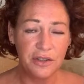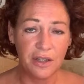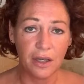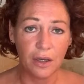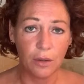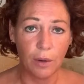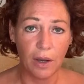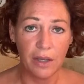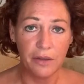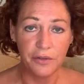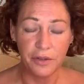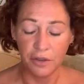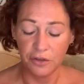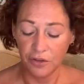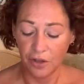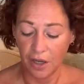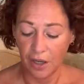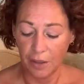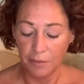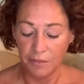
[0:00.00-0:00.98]
it quite a few
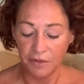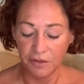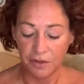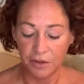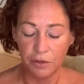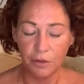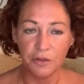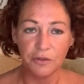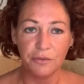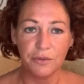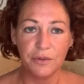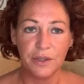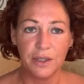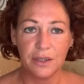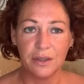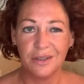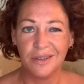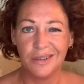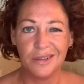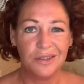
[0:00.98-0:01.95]
times.
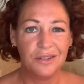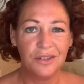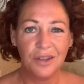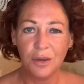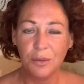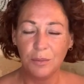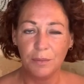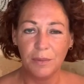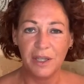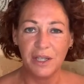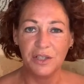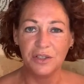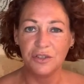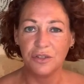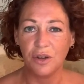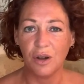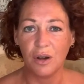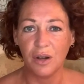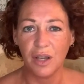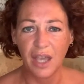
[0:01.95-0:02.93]
Don't bleach
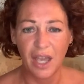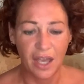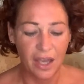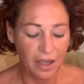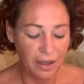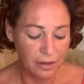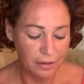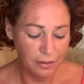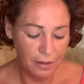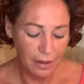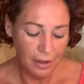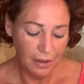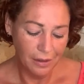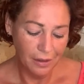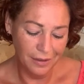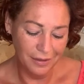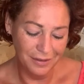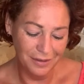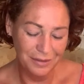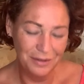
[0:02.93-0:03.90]
dark hair.
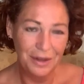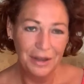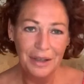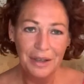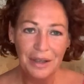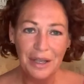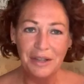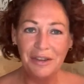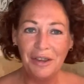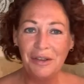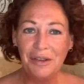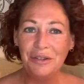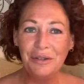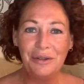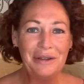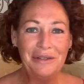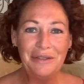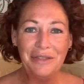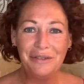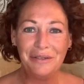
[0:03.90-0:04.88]
I don't do
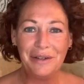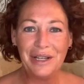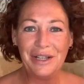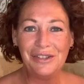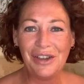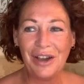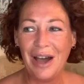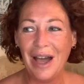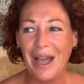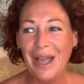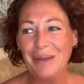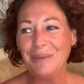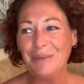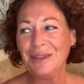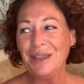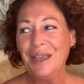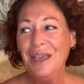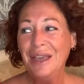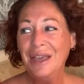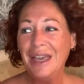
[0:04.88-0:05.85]
it 3 times.
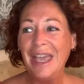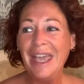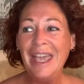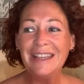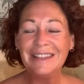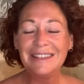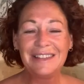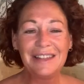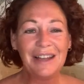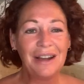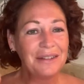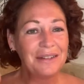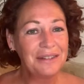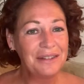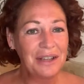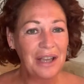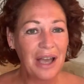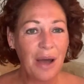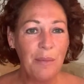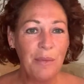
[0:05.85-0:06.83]
It starts to
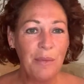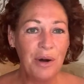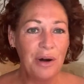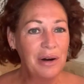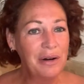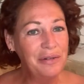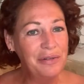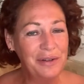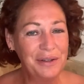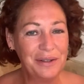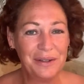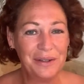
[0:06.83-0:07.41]
come off.